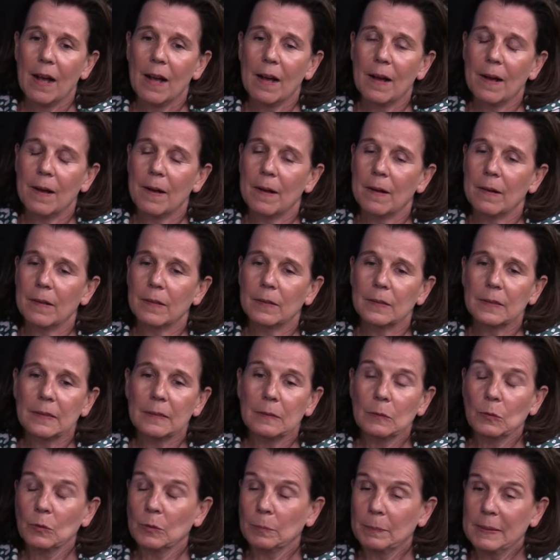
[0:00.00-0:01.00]
uh,
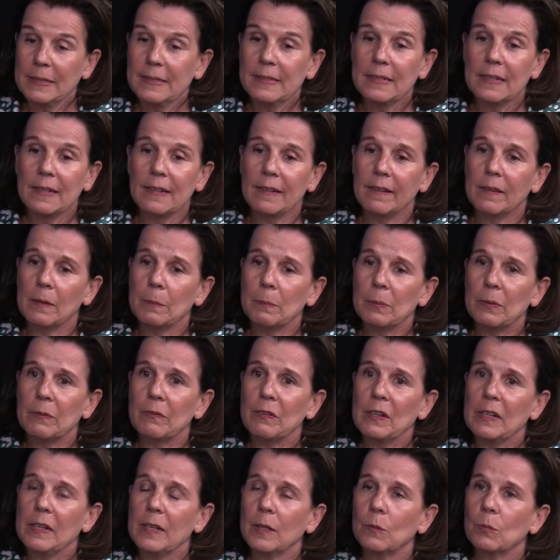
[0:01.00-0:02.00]
was basically the
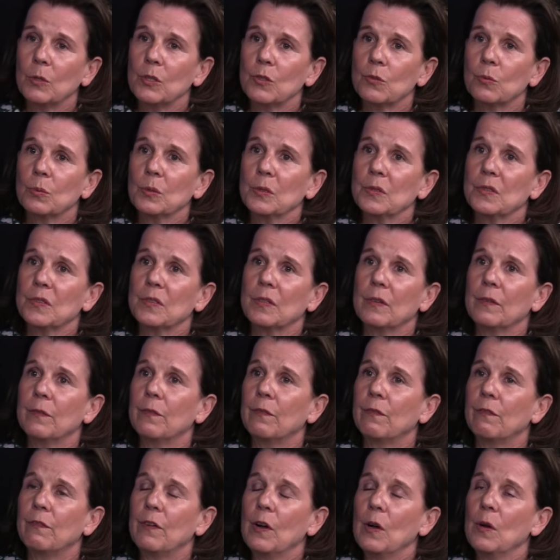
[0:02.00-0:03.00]
pavilion which was the
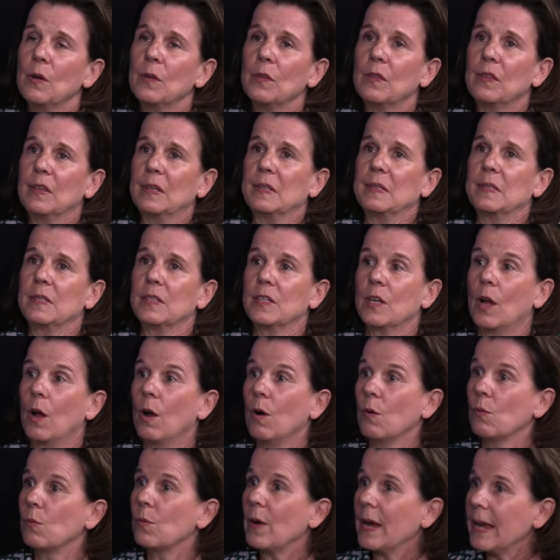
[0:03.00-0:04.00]
furthest
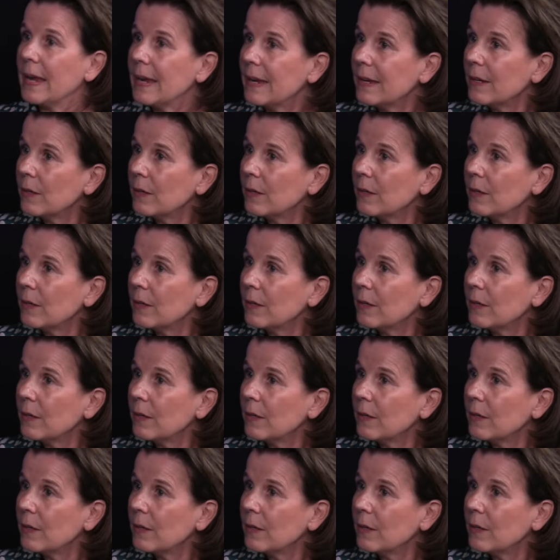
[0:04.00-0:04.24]
away,